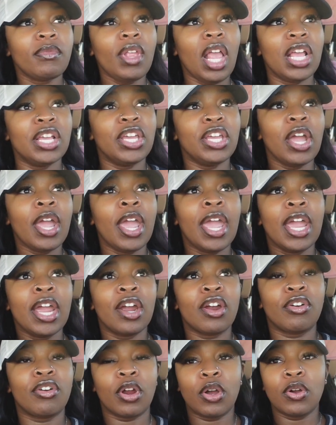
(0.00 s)
your
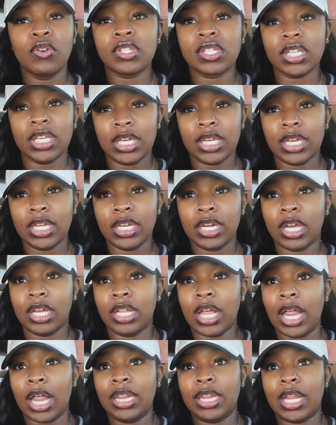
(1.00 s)
hair grows in
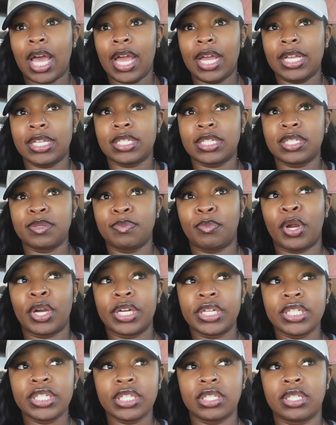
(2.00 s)
a lot
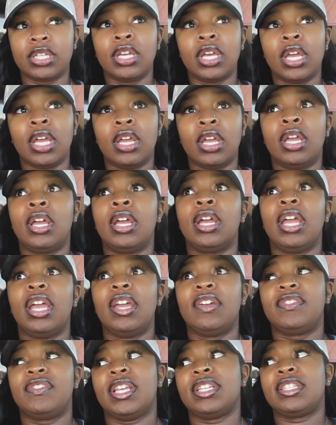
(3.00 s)
sparse,
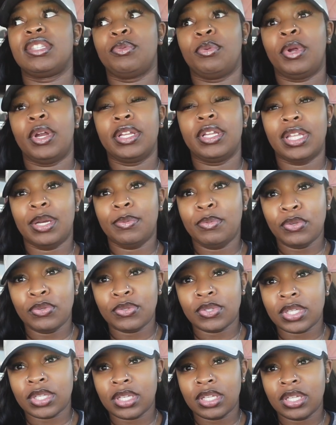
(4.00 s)
if that's the word that I'm
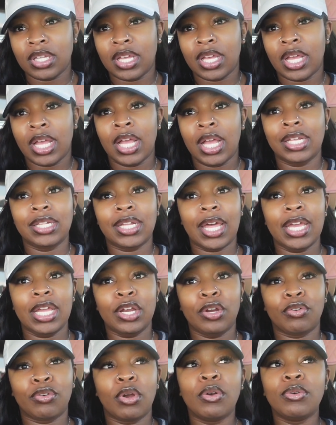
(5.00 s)
using. like,
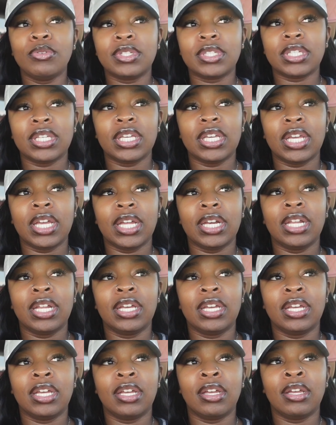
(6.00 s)
it grows in
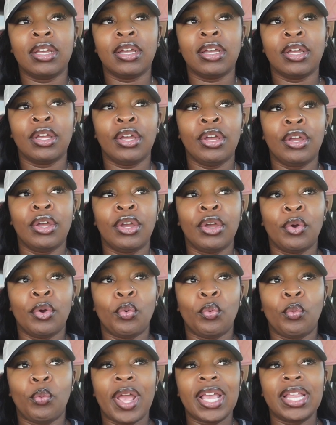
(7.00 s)

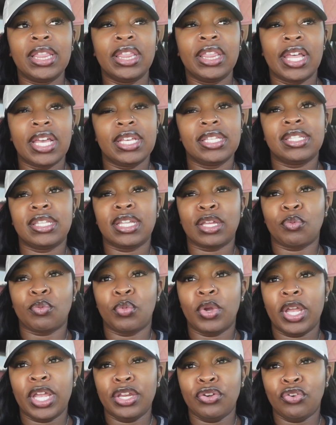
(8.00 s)
way less than
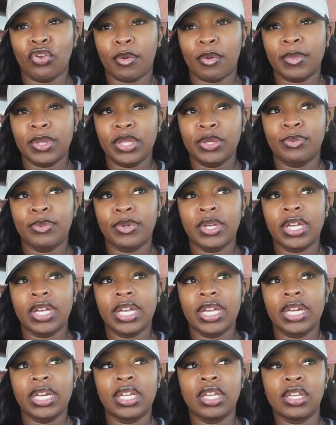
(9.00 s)
what it normally
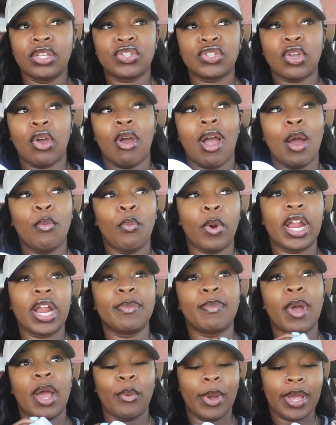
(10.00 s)
would. So I'm
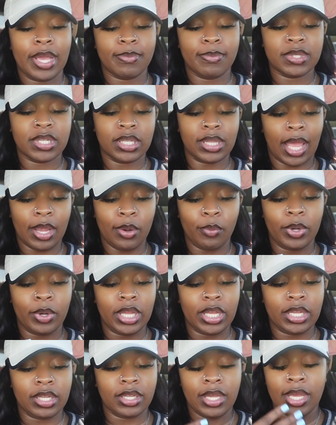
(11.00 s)
working my way up to, like,
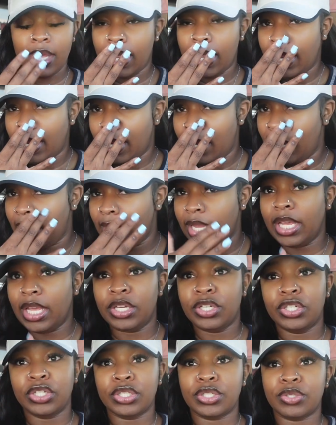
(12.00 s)
when
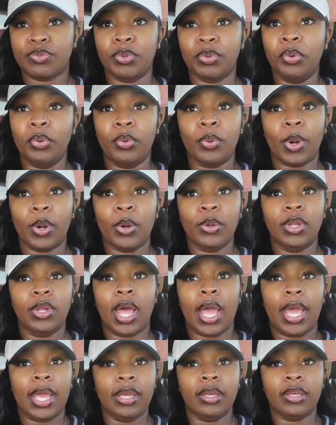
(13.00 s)
it just will grow,
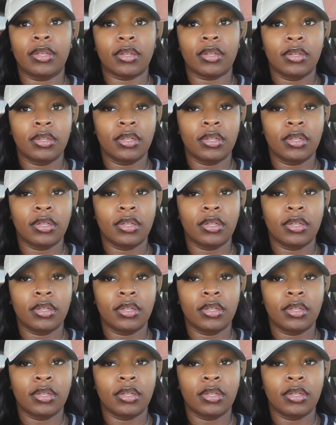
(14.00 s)
like,